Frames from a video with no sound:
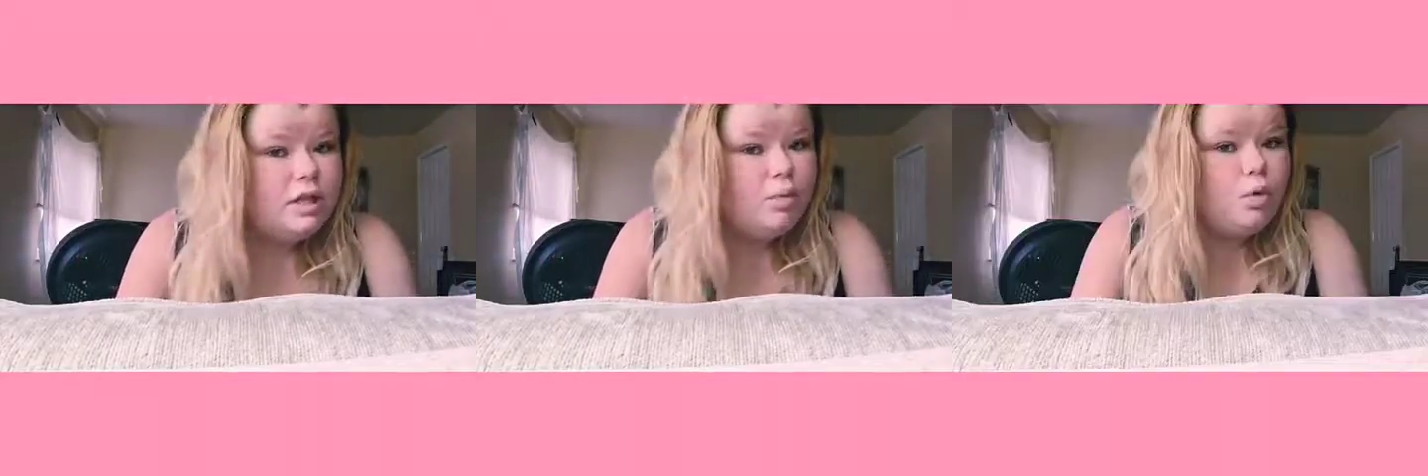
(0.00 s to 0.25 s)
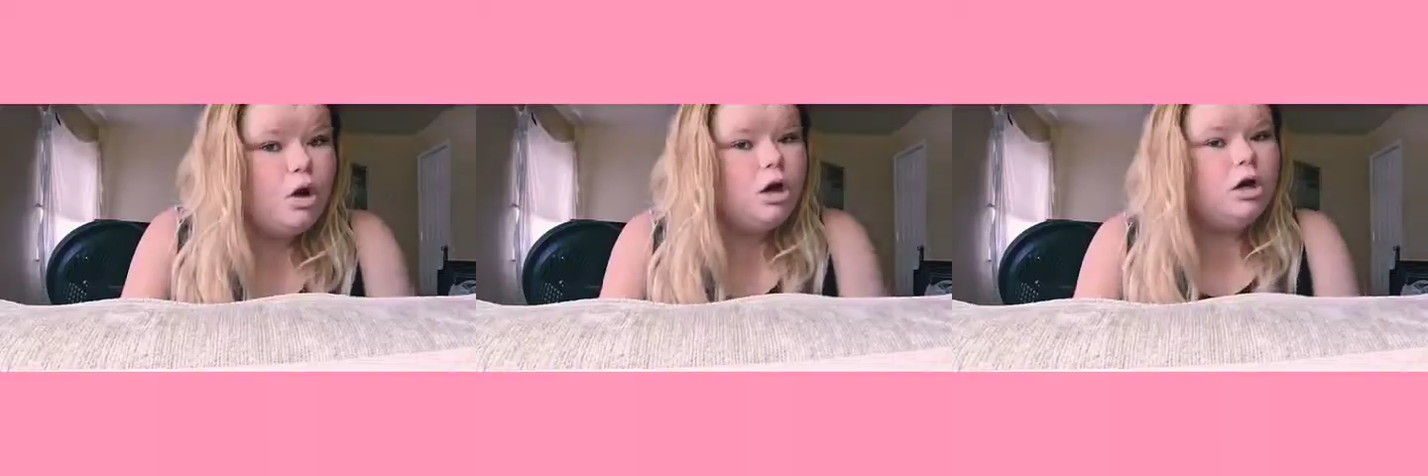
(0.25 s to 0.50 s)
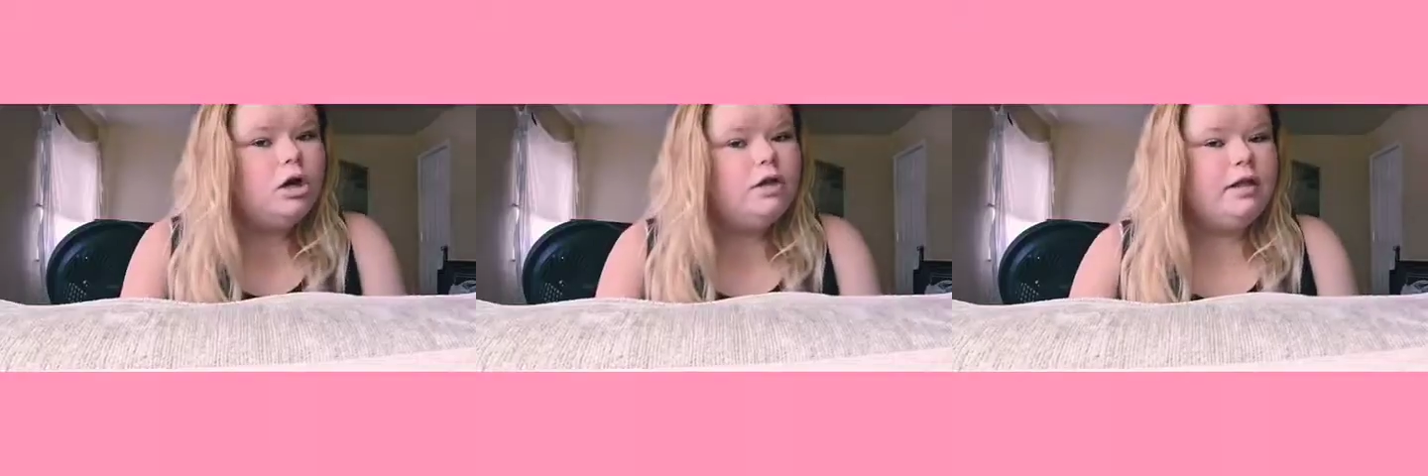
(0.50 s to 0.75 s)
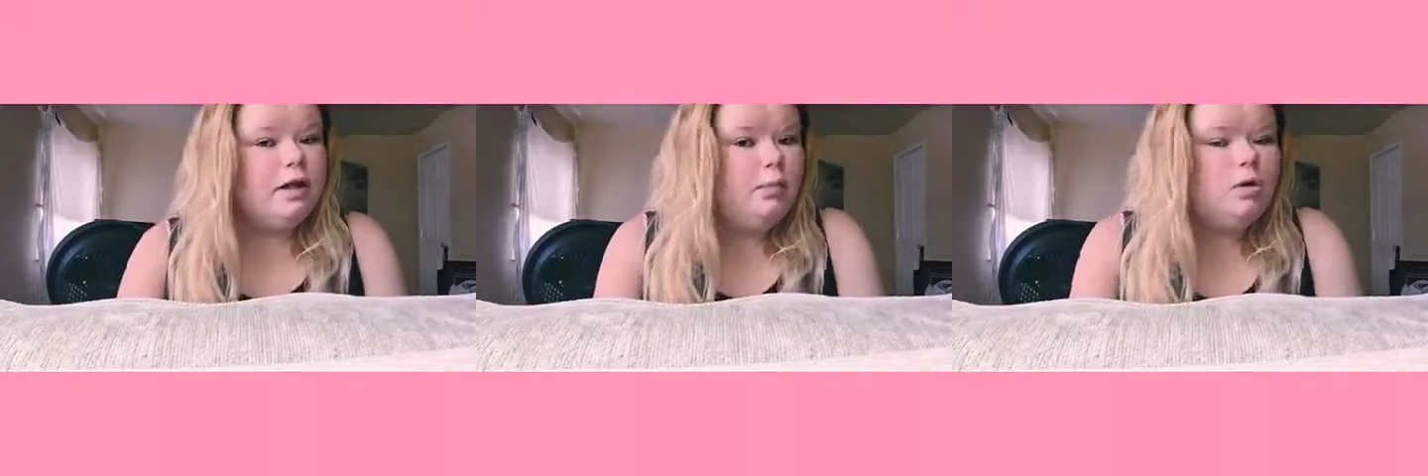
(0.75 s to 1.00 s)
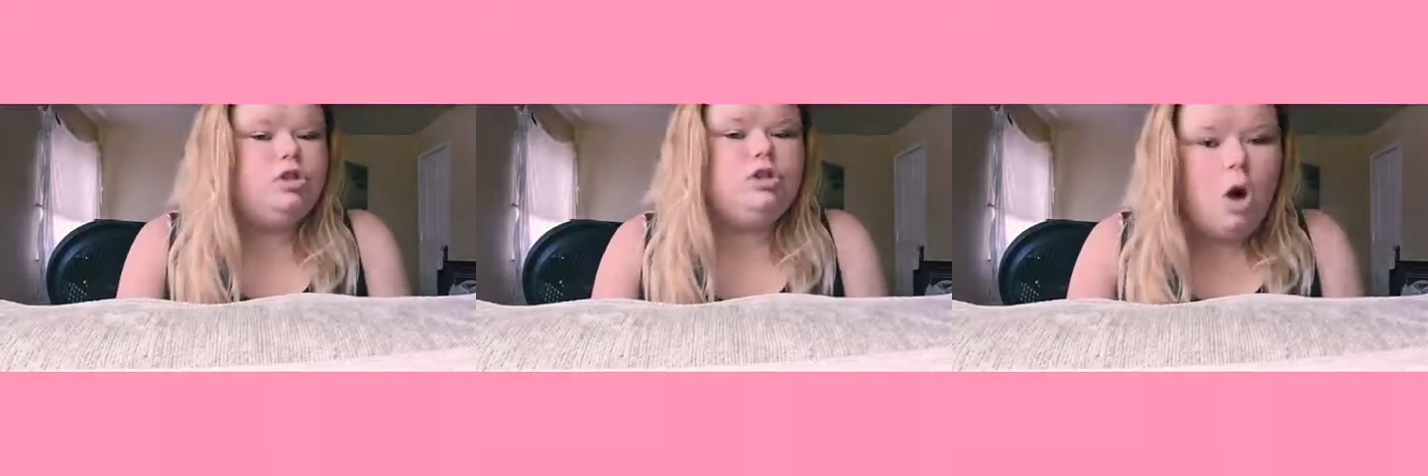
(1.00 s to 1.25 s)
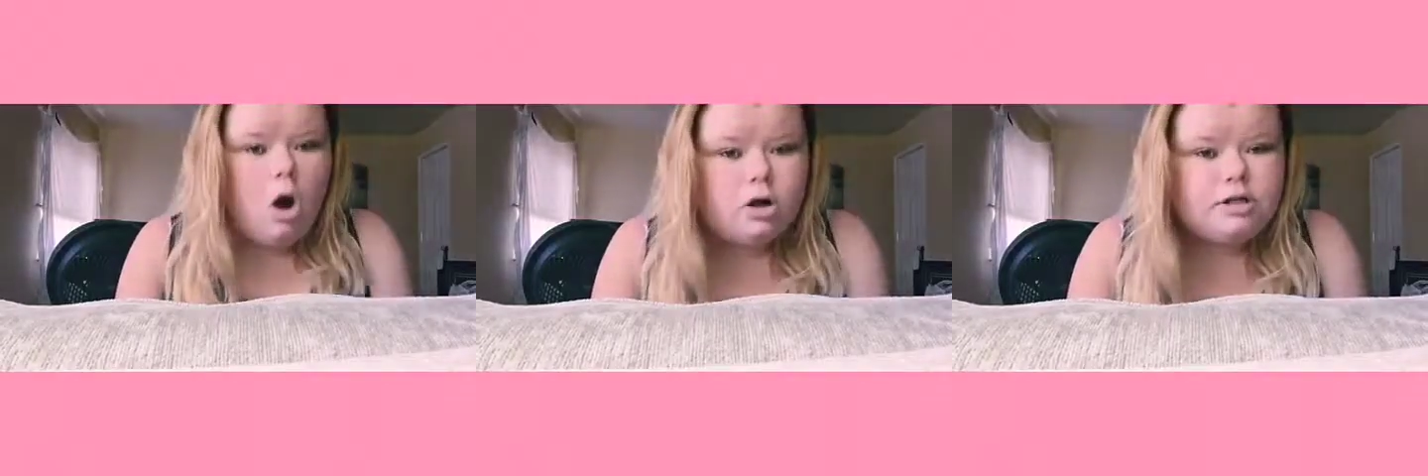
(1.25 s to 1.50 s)
They didn't want to
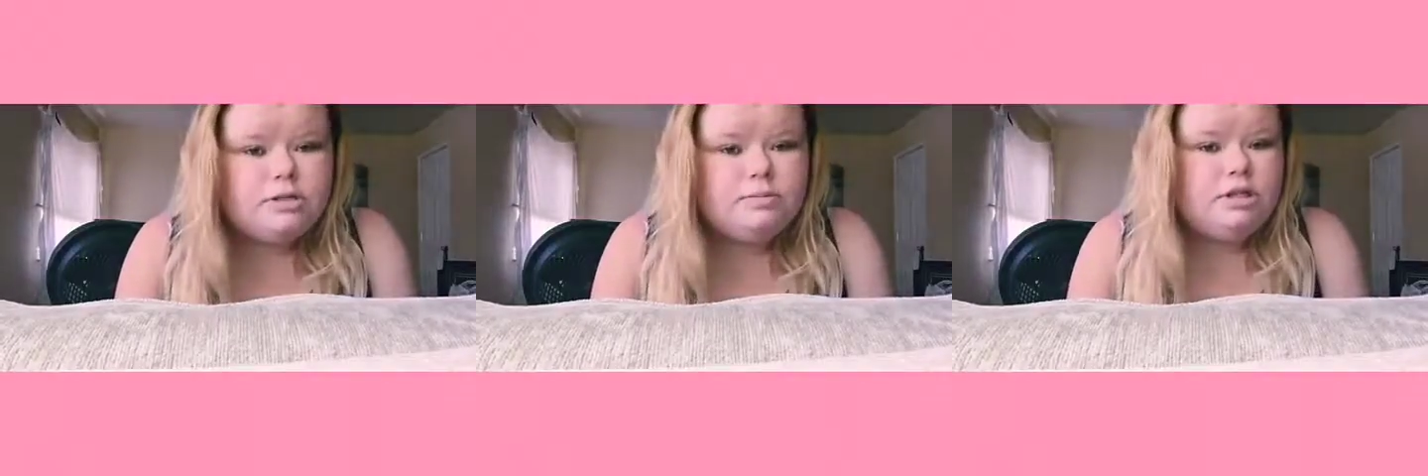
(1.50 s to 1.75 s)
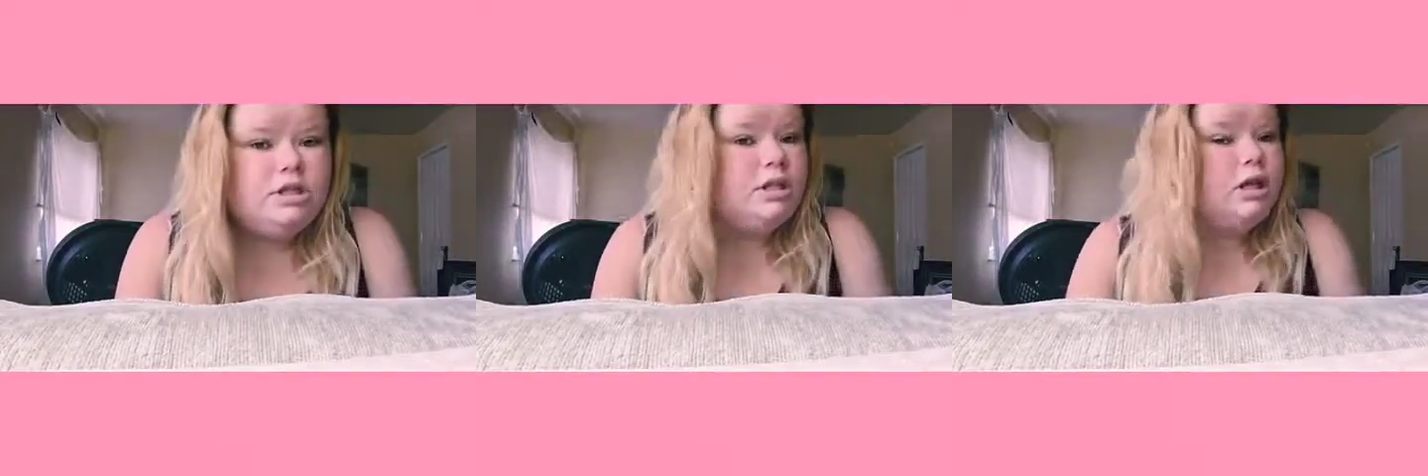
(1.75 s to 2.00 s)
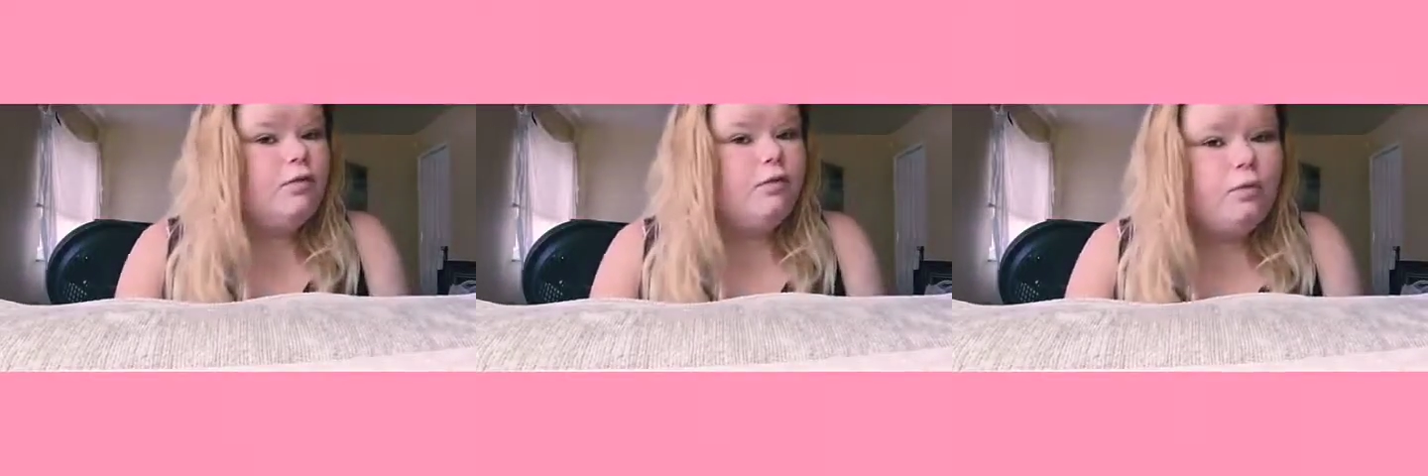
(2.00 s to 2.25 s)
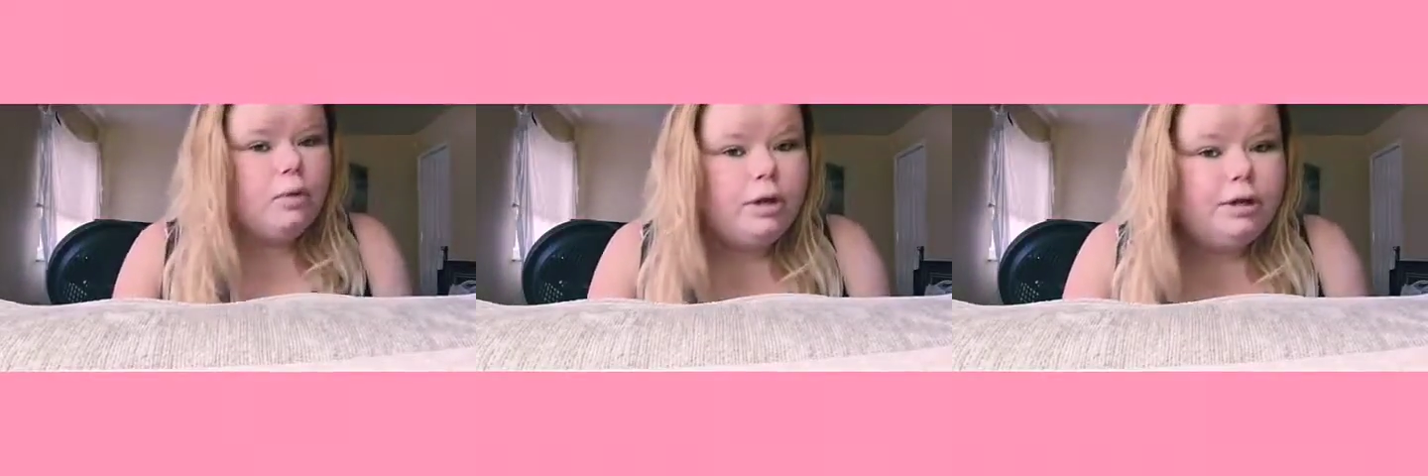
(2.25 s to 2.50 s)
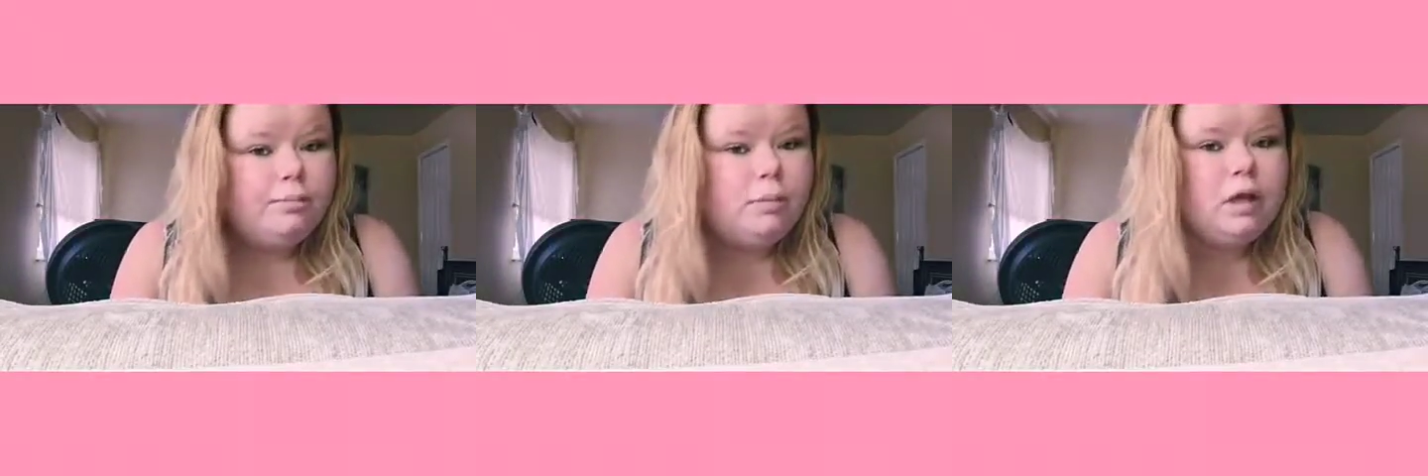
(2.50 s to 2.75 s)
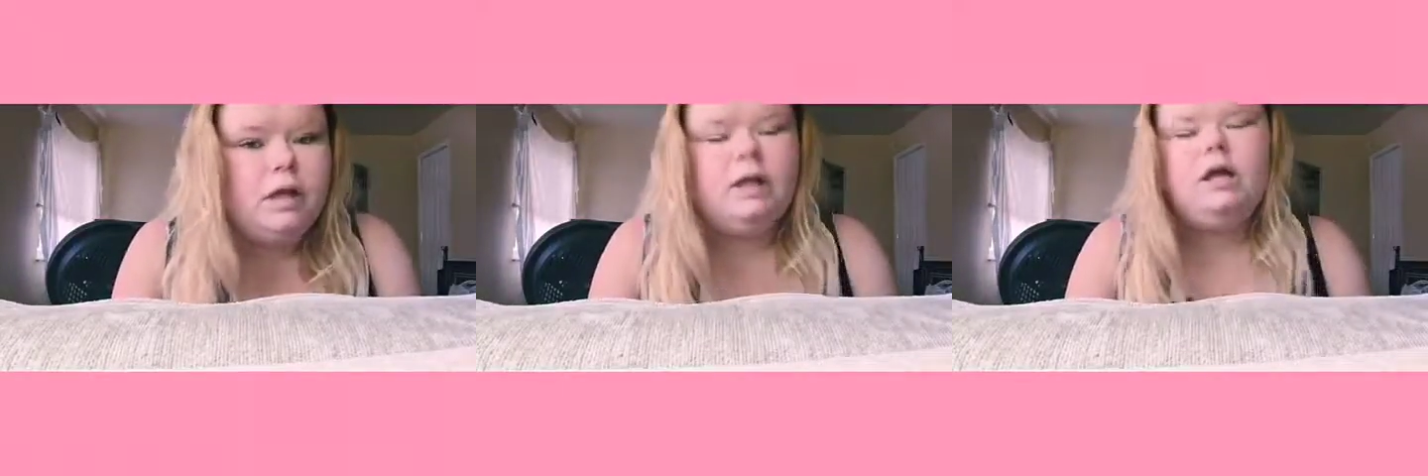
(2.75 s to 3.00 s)
talk to me. They avoided
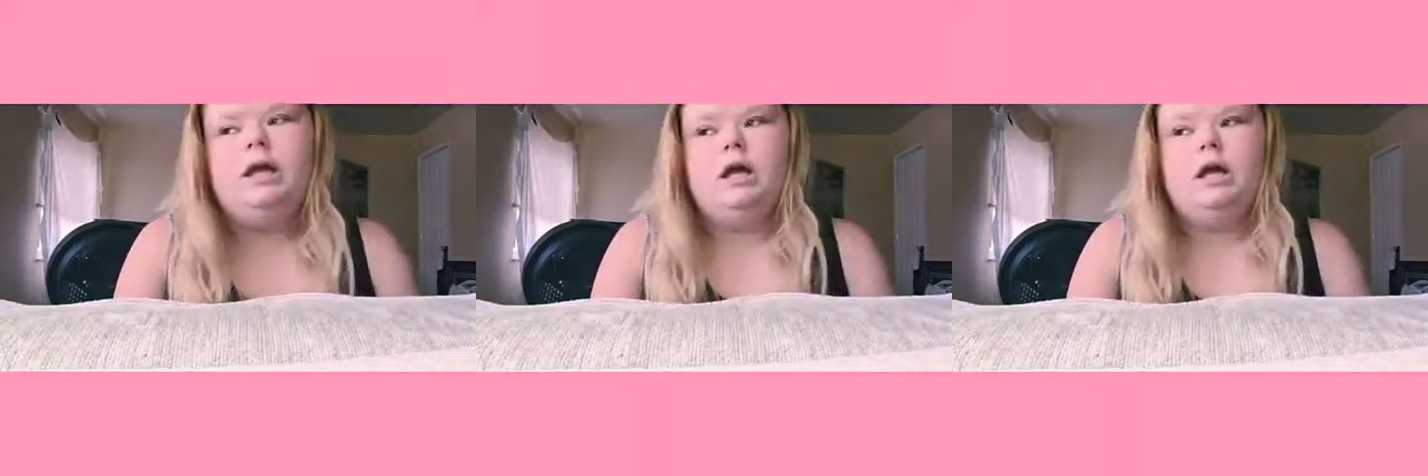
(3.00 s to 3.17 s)
me.